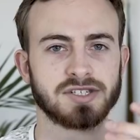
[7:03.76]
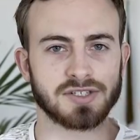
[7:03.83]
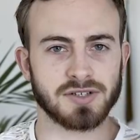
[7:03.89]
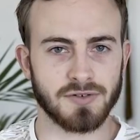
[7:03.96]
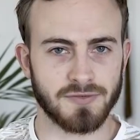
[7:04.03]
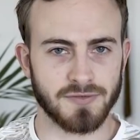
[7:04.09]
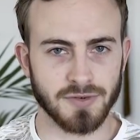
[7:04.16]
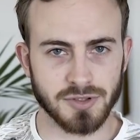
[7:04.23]
as
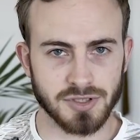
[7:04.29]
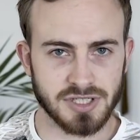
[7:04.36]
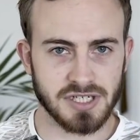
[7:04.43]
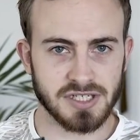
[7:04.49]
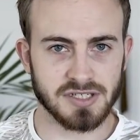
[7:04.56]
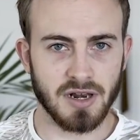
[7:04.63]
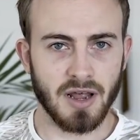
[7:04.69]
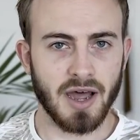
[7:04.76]

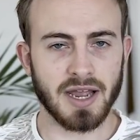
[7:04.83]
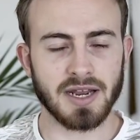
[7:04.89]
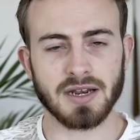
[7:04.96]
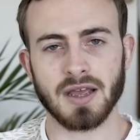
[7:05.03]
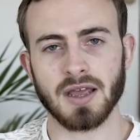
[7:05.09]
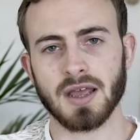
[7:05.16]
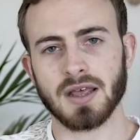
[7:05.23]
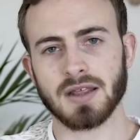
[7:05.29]
Fuji's
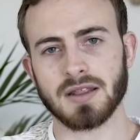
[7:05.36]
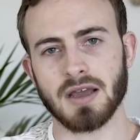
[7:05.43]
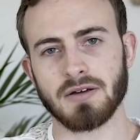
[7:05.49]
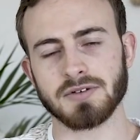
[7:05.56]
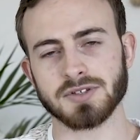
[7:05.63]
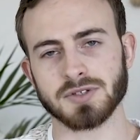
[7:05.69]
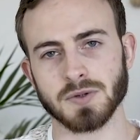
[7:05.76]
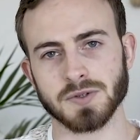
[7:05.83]
line.
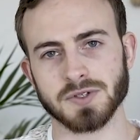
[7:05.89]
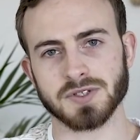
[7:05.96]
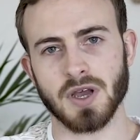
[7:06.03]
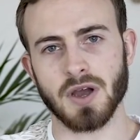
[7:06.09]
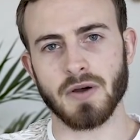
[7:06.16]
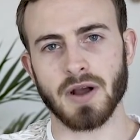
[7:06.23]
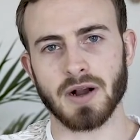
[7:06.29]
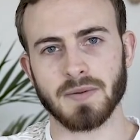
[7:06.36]
There is
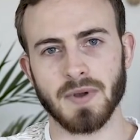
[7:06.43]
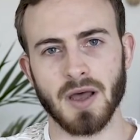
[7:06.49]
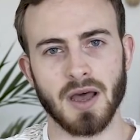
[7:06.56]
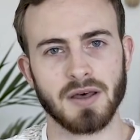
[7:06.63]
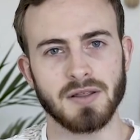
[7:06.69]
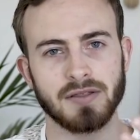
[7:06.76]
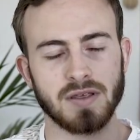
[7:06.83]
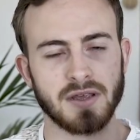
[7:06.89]
also
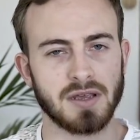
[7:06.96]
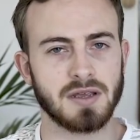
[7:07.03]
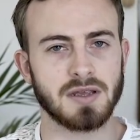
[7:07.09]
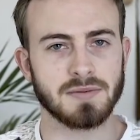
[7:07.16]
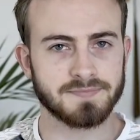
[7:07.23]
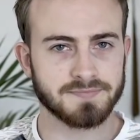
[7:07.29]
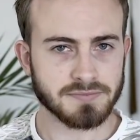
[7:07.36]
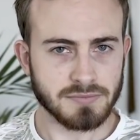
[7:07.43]

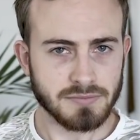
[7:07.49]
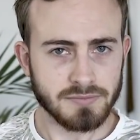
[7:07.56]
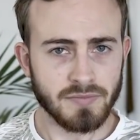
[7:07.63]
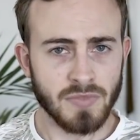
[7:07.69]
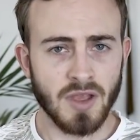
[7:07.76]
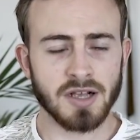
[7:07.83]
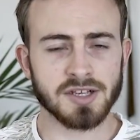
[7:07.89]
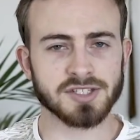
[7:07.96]
the
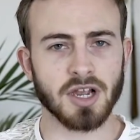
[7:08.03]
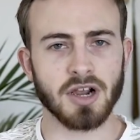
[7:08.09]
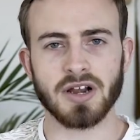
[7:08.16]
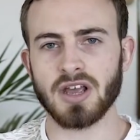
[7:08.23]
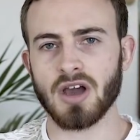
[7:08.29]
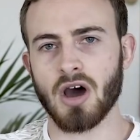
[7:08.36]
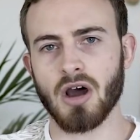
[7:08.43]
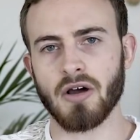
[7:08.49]

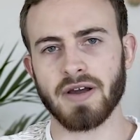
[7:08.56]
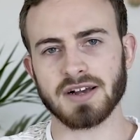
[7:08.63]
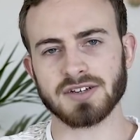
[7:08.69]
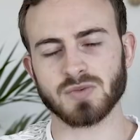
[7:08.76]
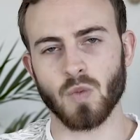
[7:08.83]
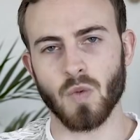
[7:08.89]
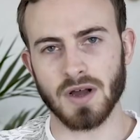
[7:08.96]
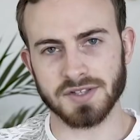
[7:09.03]
Sony
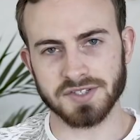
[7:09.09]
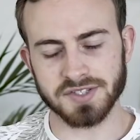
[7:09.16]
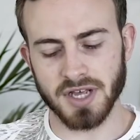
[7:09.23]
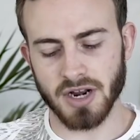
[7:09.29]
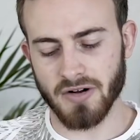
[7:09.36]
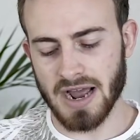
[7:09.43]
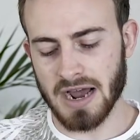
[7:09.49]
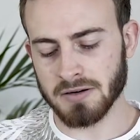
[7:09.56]
RX1s
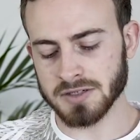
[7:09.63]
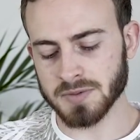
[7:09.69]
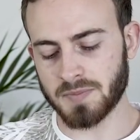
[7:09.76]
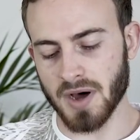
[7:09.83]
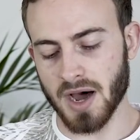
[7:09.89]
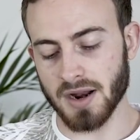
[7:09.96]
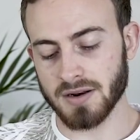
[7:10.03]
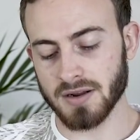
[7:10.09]
that are out,
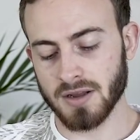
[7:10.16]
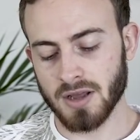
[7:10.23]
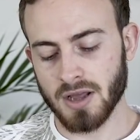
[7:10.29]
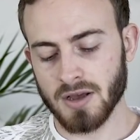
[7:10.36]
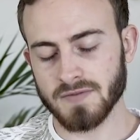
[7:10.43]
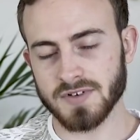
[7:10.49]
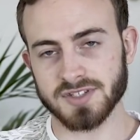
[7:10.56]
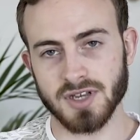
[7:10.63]
but
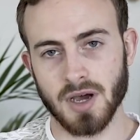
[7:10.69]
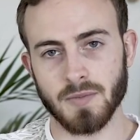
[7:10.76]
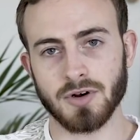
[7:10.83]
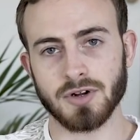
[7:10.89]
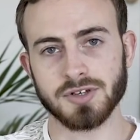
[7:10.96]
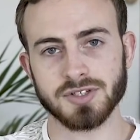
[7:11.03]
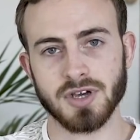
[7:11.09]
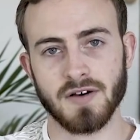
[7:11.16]
for
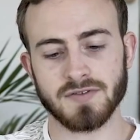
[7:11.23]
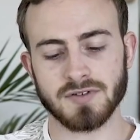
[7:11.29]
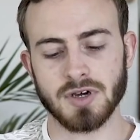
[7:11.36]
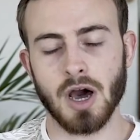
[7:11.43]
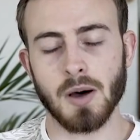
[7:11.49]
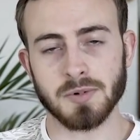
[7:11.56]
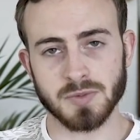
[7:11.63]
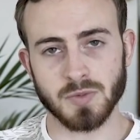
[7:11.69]
someone who's after
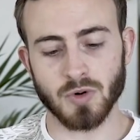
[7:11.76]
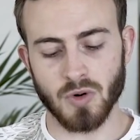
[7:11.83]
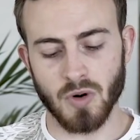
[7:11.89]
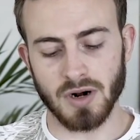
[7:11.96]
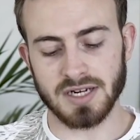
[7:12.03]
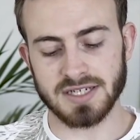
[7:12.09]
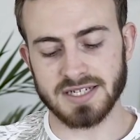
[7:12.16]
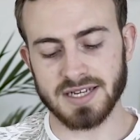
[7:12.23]
optimal
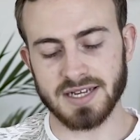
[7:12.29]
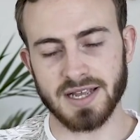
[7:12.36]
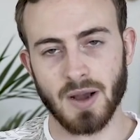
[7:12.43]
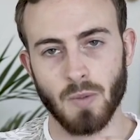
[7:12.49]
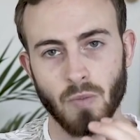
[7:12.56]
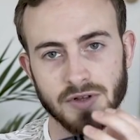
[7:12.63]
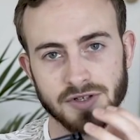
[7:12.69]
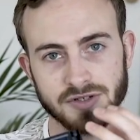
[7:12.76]
quality
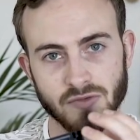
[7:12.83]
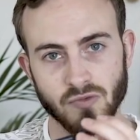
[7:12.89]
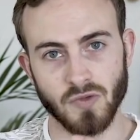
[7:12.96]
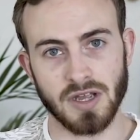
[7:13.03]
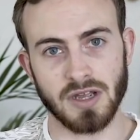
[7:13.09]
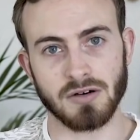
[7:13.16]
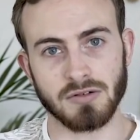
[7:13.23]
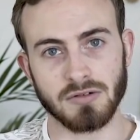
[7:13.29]
and wants a
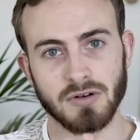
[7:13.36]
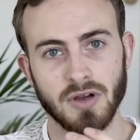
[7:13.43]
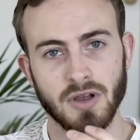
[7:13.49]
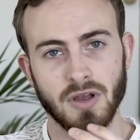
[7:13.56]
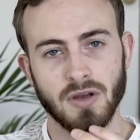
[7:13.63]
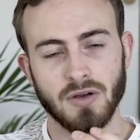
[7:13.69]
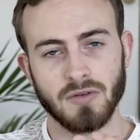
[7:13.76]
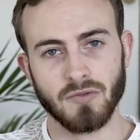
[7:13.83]
real
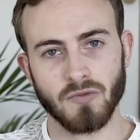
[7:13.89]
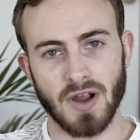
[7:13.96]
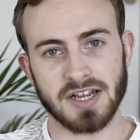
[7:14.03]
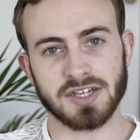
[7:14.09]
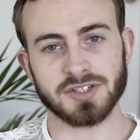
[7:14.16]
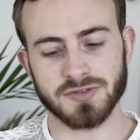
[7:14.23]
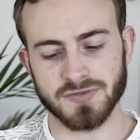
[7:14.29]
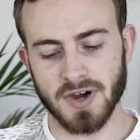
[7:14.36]

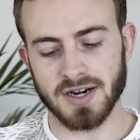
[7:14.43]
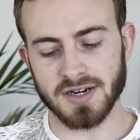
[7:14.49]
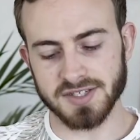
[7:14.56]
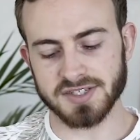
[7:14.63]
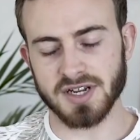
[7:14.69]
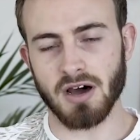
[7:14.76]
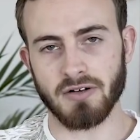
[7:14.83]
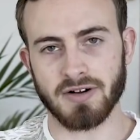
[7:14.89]
rangefinder
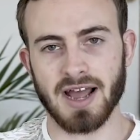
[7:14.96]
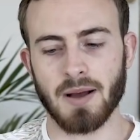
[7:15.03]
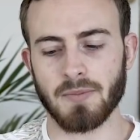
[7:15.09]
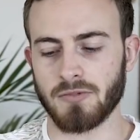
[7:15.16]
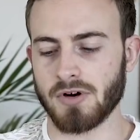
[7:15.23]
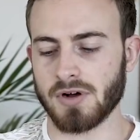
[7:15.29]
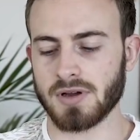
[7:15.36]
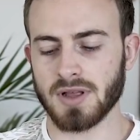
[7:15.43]
style
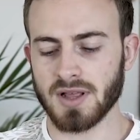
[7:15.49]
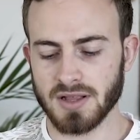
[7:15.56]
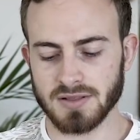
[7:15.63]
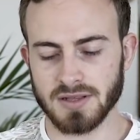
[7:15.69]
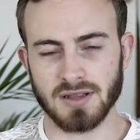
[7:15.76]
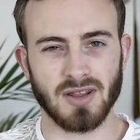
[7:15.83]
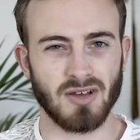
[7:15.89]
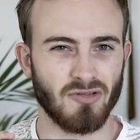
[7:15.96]
camera,
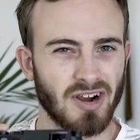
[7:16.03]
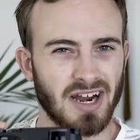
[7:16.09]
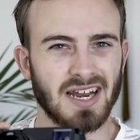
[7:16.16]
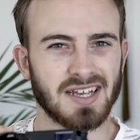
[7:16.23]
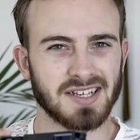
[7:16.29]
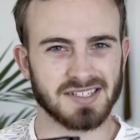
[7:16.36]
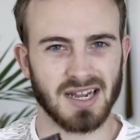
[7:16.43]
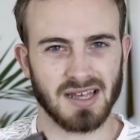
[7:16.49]
then there
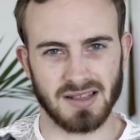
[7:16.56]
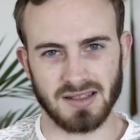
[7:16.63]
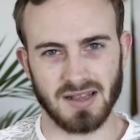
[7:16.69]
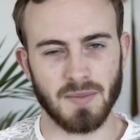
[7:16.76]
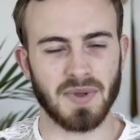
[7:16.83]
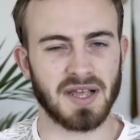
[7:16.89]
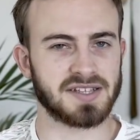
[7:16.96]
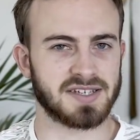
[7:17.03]
really is nothing
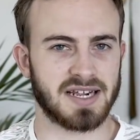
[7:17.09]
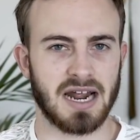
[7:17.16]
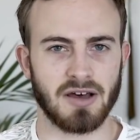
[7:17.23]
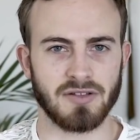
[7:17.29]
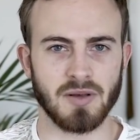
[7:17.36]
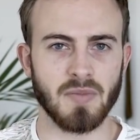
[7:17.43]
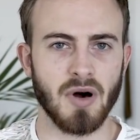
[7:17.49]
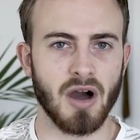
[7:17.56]
that beats it out
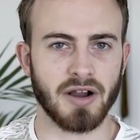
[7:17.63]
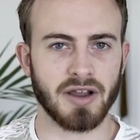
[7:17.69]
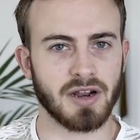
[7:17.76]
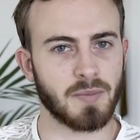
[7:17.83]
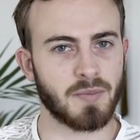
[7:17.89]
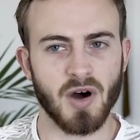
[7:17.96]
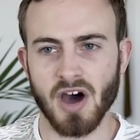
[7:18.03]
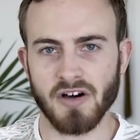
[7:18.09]
in the market
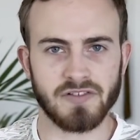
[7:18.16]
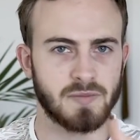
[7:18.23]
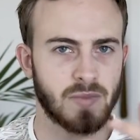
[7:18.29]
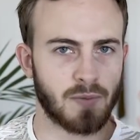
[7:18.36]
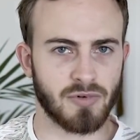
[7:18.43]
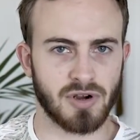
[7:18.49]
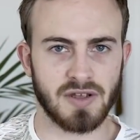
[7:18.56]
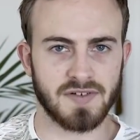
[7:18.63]
apart from a
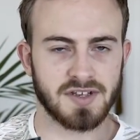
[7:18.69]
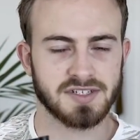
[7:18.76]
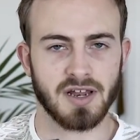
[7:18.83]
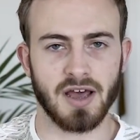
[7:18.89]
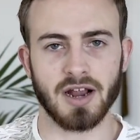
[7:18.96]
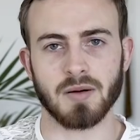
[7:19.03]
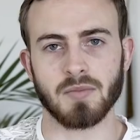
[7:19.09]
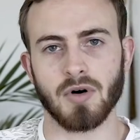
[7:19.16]
previous
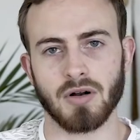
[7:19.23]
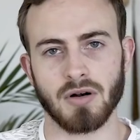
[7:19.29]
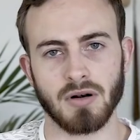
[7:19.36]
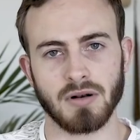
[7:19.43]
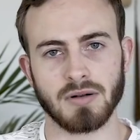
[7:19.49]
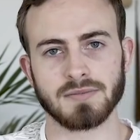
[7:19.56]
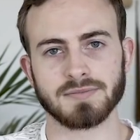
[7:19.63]
Leica model.